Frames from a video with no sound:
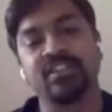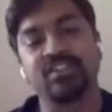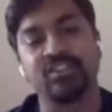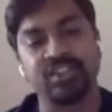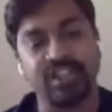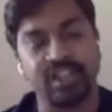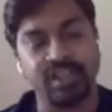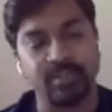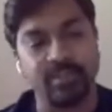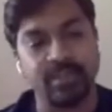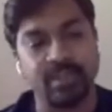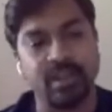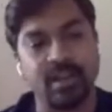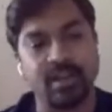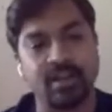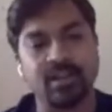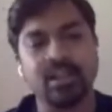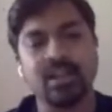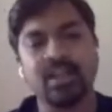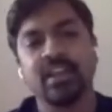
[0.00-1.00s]
in
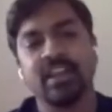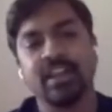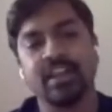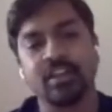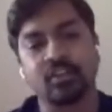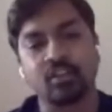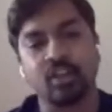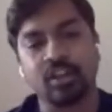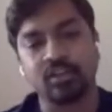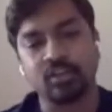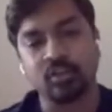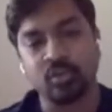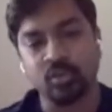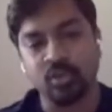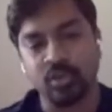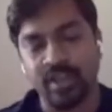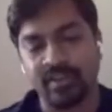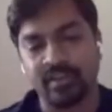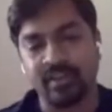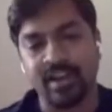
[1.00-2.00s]
GDPR. It is also
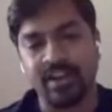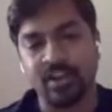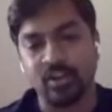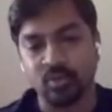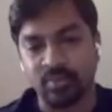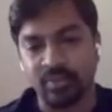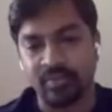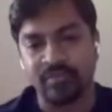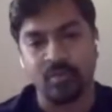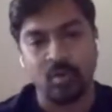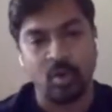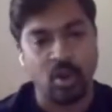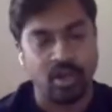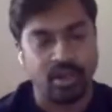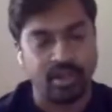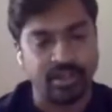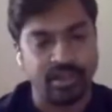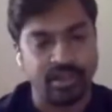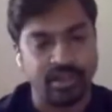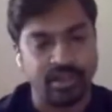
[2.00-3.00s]
known as right to be
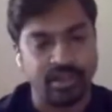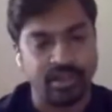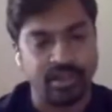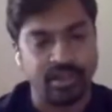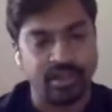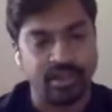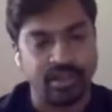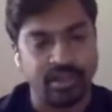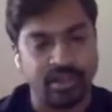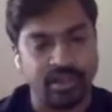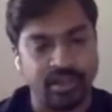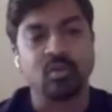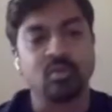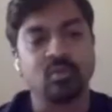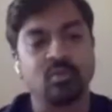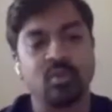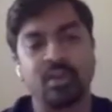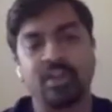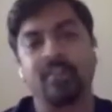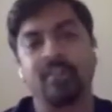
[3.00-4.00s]
forgotten. So
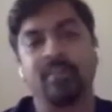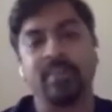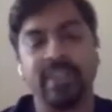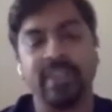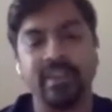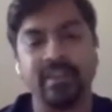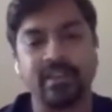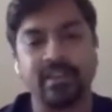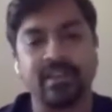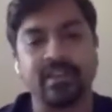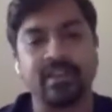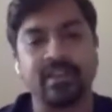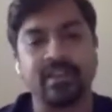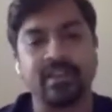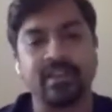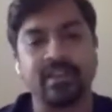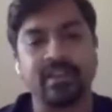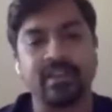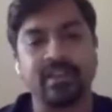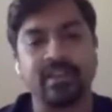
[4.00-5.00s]
what it means is,
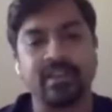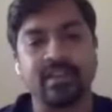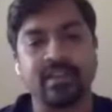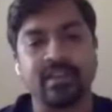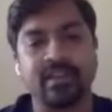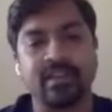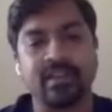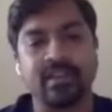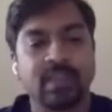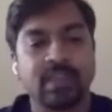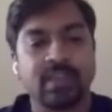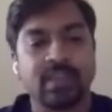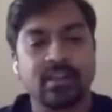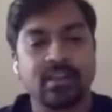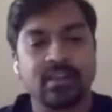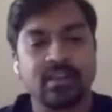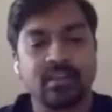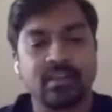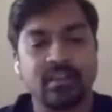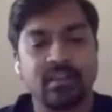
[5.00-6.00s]
um,
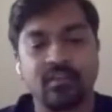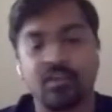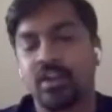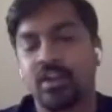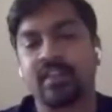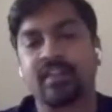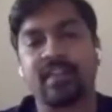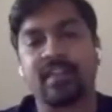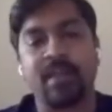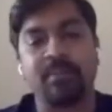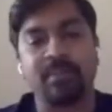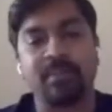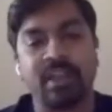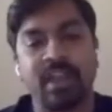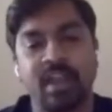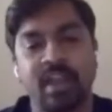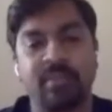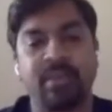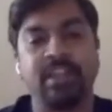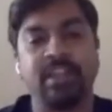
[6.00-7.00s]
say for example,
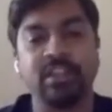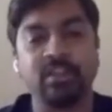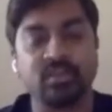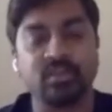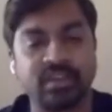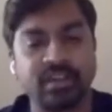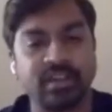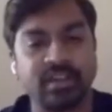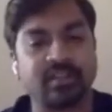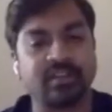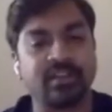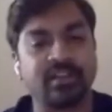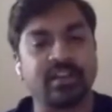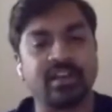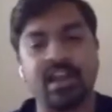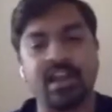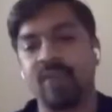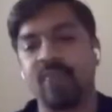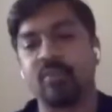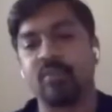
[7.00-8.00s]
I'm an EU citizen
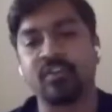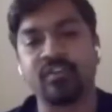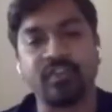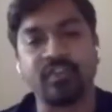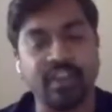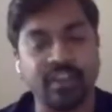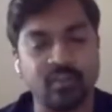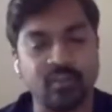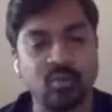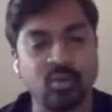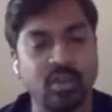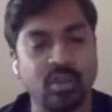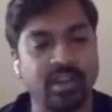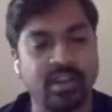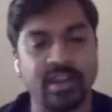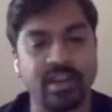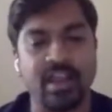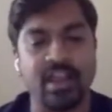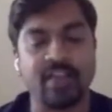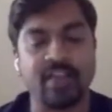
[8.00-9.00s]
and I'm on Facebook
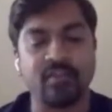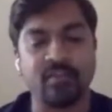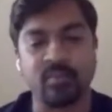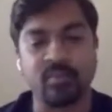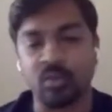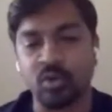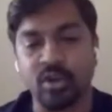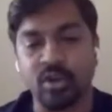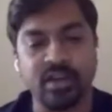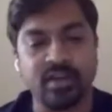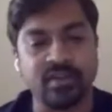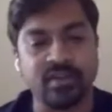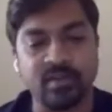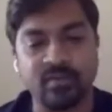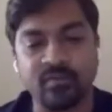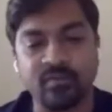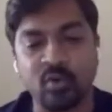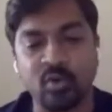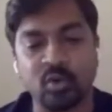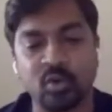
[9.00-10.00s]
and I have uploaded
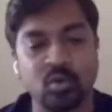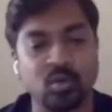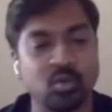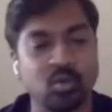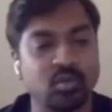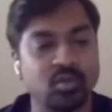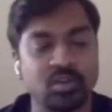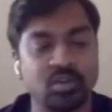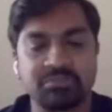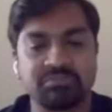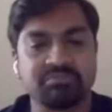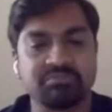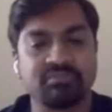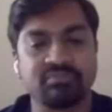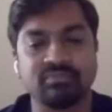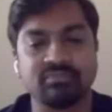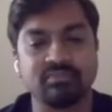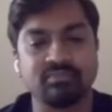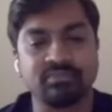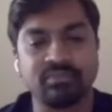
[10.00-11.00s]
some photos or
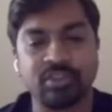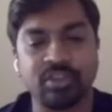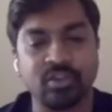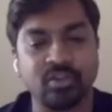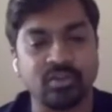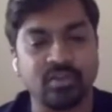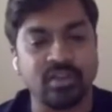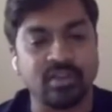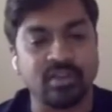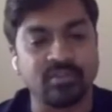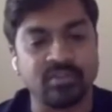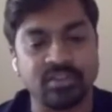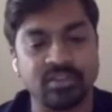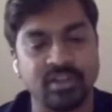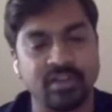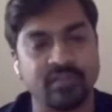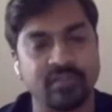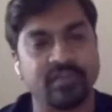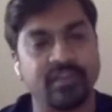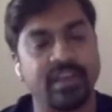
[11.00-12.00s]
you know some
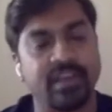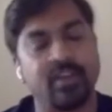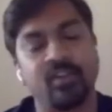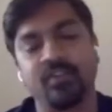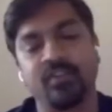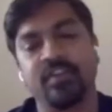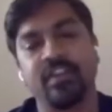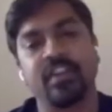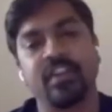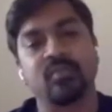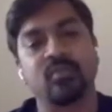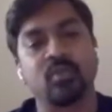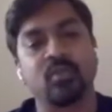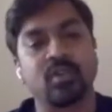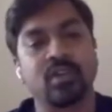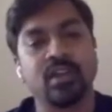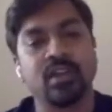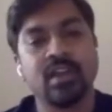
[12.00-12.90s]
stuff there on Facebook